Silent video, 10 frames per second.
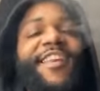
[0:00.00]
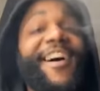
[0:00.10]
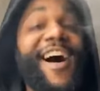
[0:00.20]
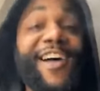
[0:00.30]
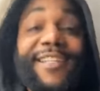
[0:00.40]

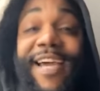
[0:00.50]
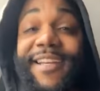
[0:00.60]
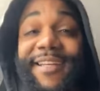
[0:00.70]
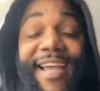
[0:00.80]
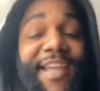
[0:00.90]
The Oz
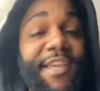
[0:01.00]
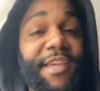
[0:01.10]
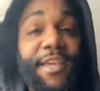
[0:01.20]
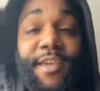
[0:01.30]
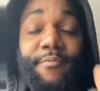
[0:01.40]
gotta die,
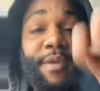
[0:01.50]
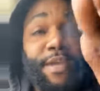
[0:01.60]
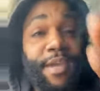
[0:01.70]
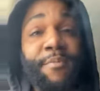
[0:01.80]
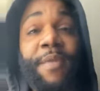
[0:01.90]
you hear
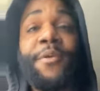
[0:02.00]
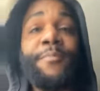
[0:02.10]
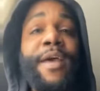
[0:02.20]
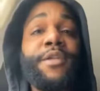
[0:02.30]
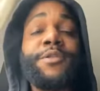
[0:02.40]
me? He made me
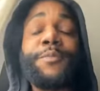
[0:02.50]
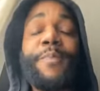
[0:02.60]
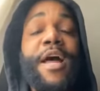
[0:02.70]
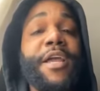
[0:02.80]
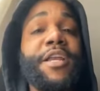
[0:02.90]
bastards
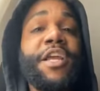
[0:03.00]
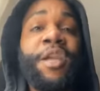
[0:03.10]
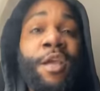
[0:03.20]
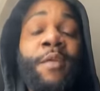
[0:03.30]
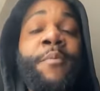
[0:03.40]
blocking,
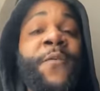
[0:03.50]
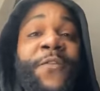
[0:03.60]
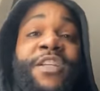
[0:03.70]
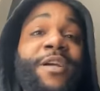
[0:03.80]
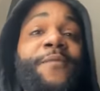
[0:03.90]
they hear me.
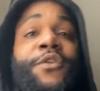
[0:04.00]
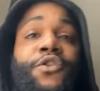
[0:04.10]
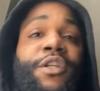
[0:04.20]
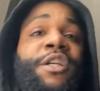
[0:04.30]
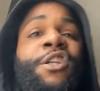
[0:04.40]
Fresh off a
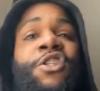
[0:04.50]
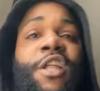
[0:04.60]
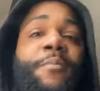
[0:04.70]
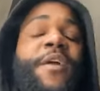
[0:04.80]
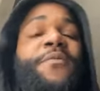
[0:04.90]
drill, need a
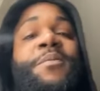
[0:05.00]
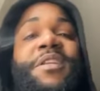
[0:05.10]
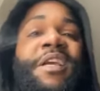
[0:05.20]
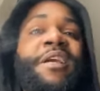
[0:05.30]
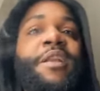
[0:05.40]
stay play from
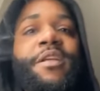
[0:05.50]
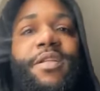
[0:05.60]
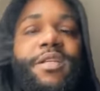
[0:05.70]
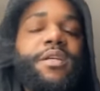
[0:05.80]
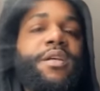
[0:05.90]
Dennis.